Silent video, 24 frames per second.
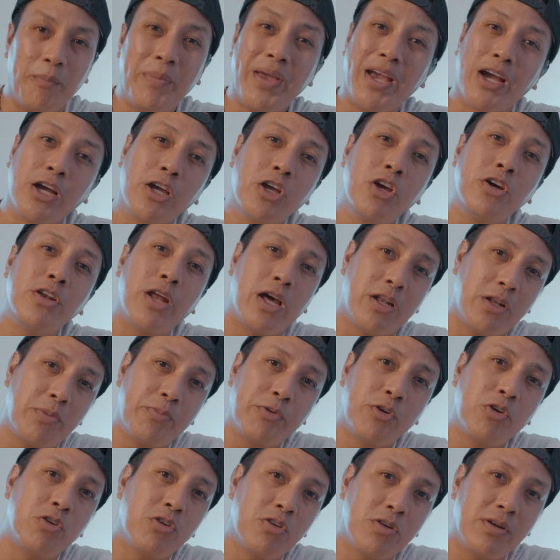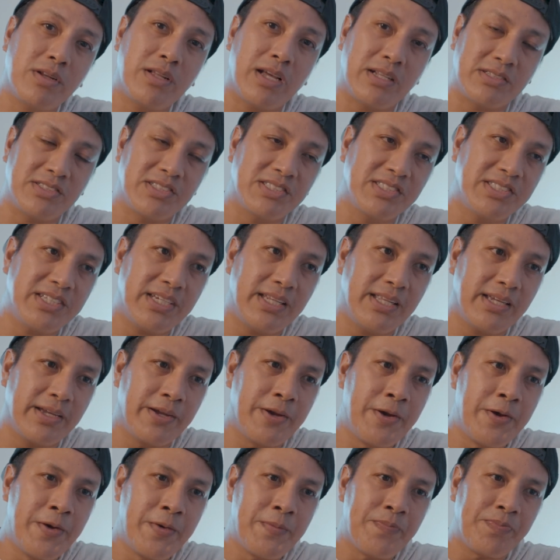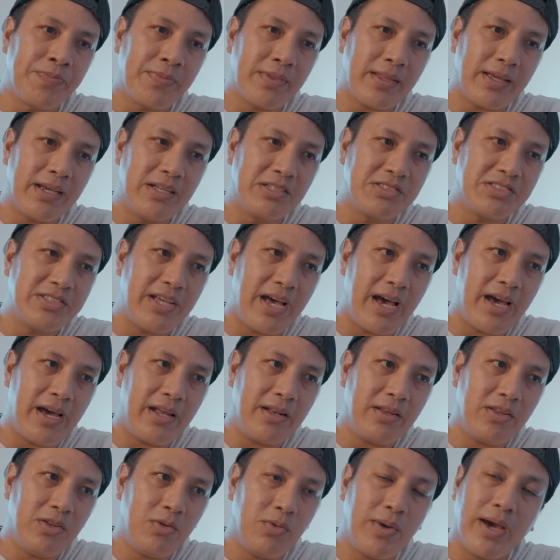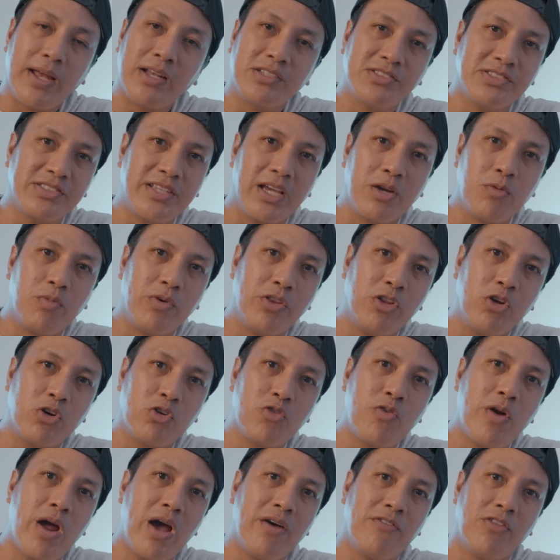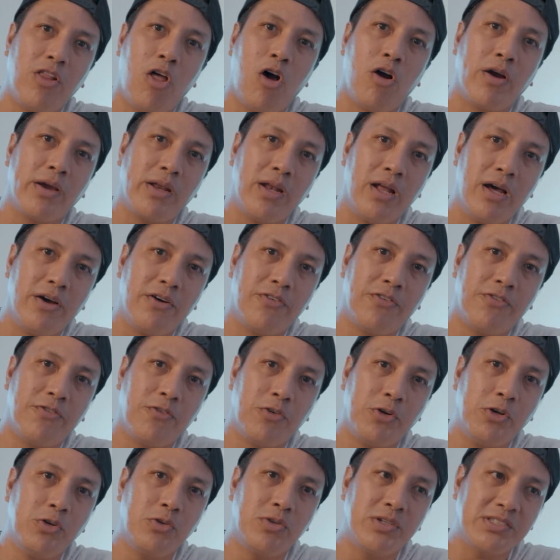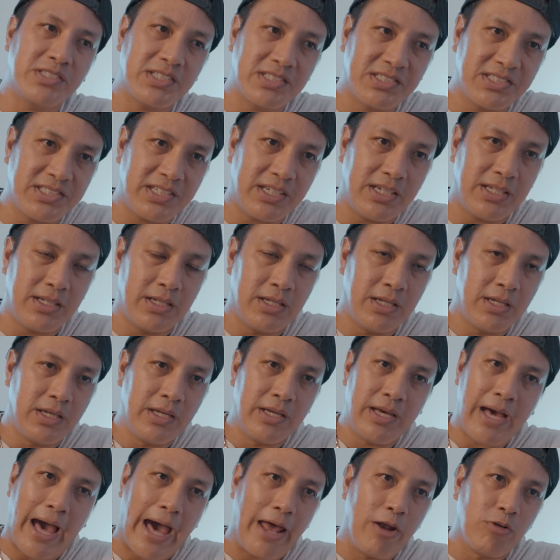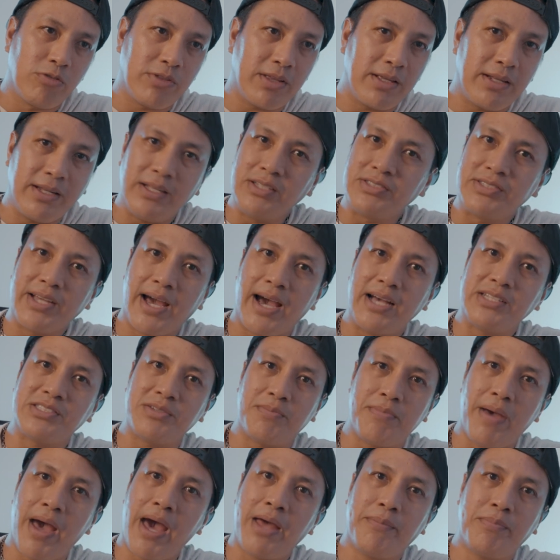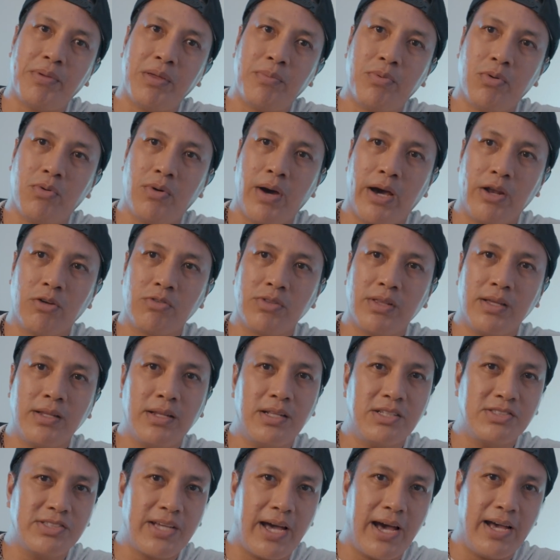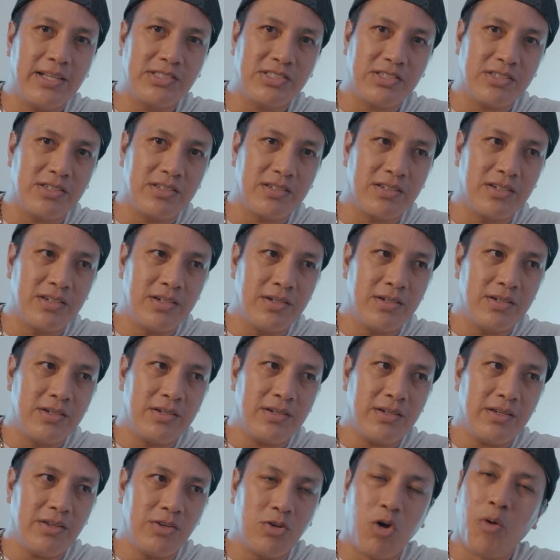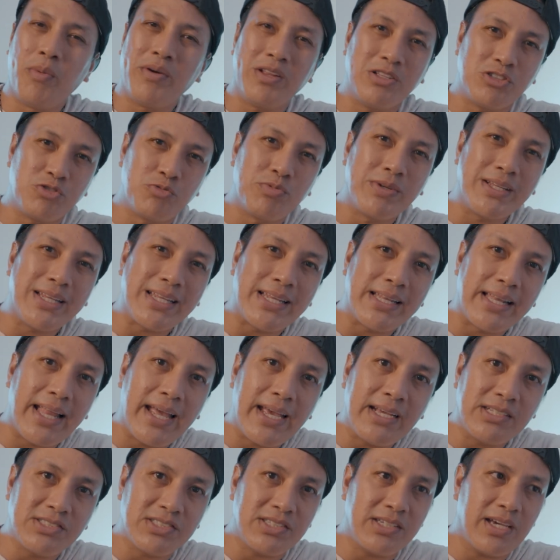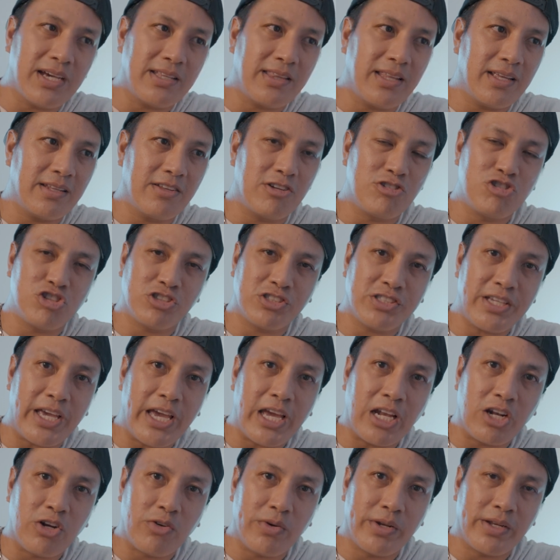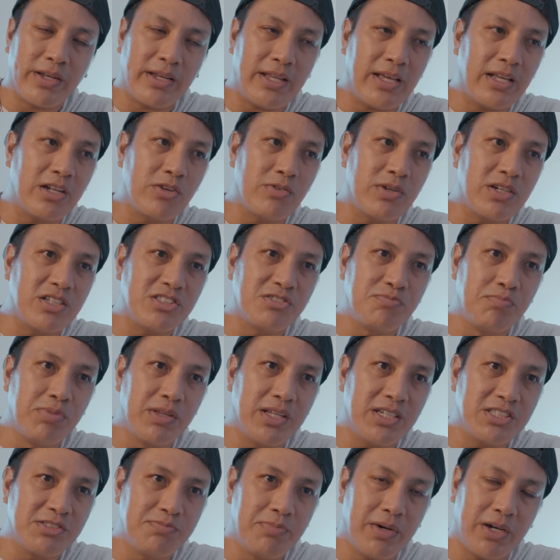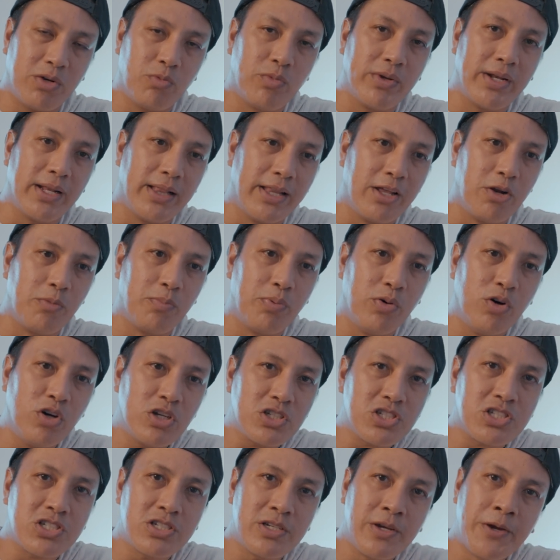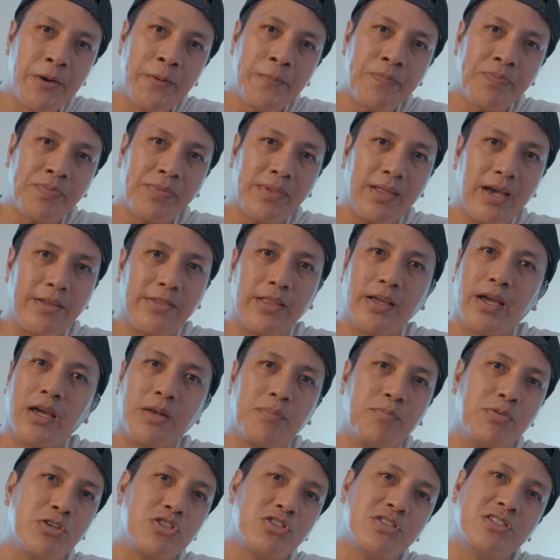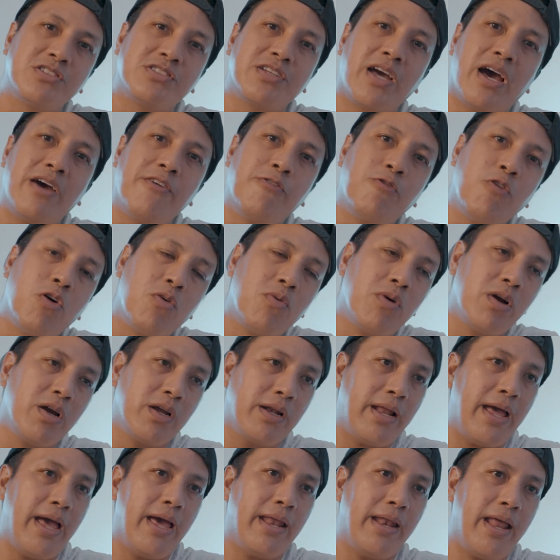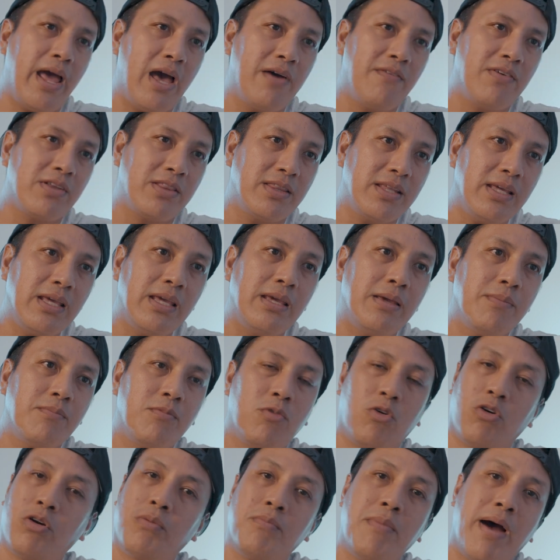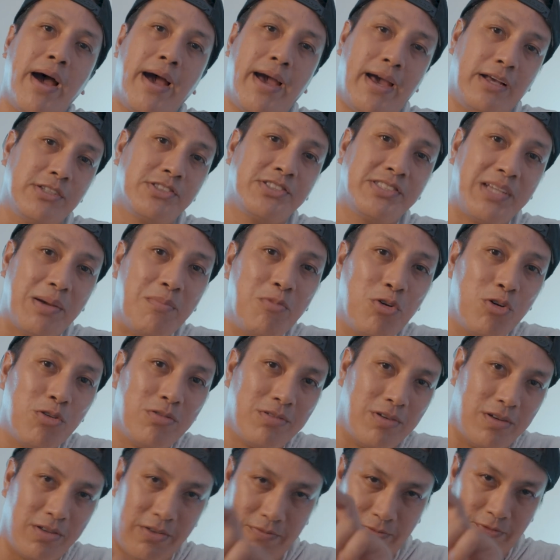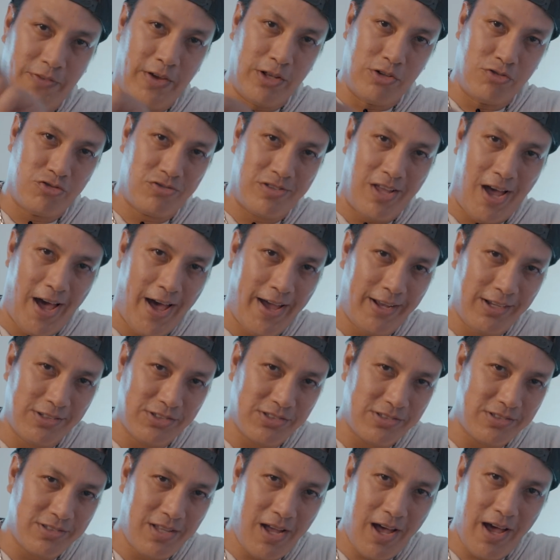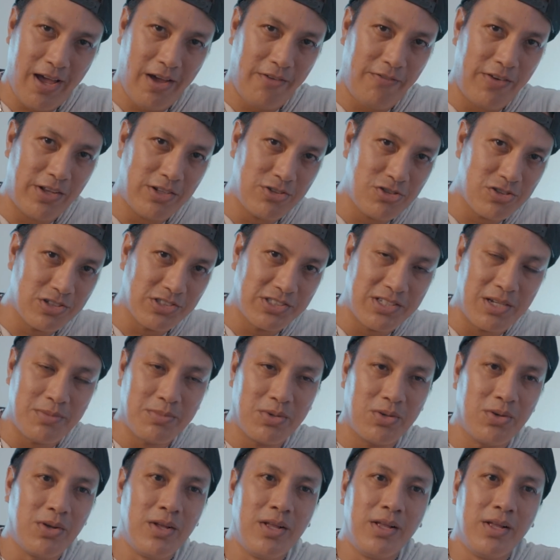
being a good entrepreneur and succeeding, is that you got to stick with your craft long enough for you to succeed. I don't think these guys are bad people. I don't think these guys are, nobody's really lazy. I think they're just ignorant. Ignorant is bliss. But with a little push, I think I can push this guy forward and have a team, or my Thai Avenger assemble,